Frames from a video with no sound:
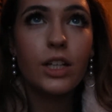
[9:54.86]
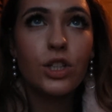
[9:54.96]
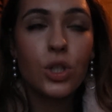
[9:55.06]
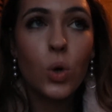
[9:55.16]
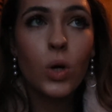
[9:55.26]

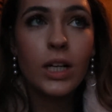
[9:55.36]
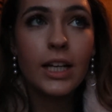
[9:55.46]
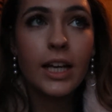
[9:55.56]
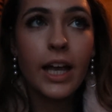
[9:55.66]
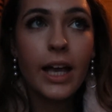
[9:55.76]

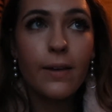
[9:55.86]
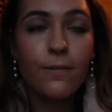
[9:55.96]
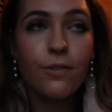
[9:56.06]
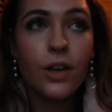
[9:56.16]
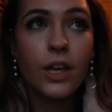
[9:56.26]
surely if
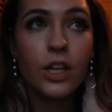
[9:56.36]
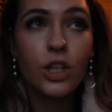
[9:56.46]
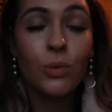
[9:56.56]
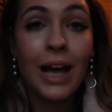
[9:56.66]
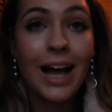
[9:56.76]

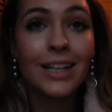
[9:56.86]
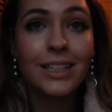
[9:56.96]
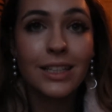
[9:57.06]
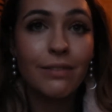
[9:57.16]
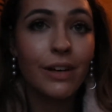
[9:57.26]
you
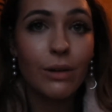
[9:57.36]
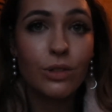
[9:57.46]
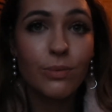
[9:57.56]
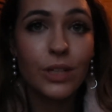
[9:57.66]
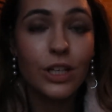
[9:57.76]
can't live without
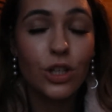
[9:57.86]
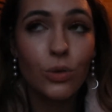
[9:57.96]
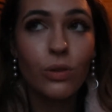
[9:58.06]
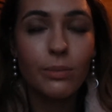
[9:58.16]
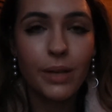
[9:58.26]
something,
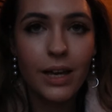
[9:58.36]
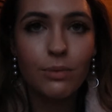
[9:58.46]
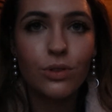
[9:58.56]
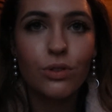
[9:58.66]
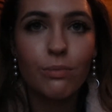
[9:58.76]
you will be
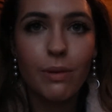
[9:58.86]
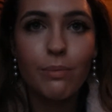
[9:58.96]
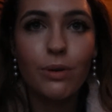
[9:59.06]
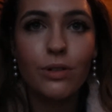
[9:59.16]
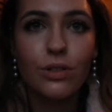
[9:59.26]
able to
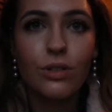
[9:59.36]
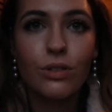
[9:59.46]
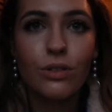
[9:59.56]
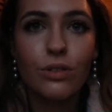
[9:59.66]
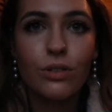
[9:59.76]
remember
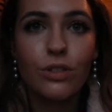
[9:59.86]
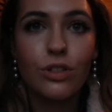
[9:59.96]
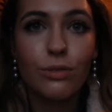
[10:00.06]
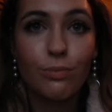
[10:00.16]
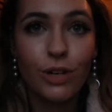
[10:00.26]

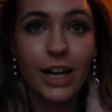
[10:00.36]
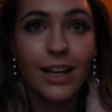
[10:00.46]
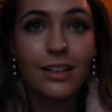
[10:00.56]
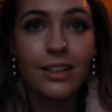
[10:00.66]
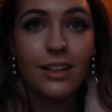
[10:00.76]
to bring
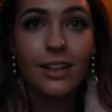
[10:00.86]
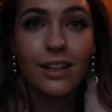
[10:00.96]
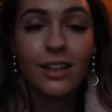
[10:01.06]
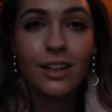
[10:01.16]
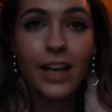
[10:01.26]
it.
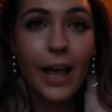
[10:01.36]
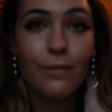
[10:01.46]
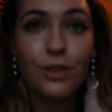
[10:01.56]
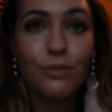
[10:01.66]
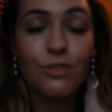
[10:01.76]

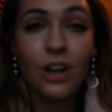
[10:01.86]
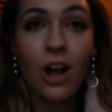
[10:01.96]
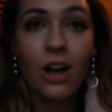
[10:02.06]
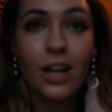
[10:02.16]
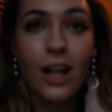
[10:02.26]
If you
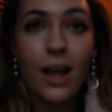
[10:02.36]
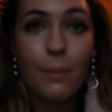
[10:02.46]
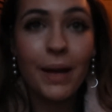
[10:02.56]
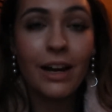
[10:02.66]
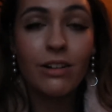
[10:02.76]
forgot
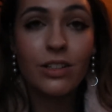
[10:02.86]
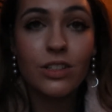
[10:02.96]
a pair of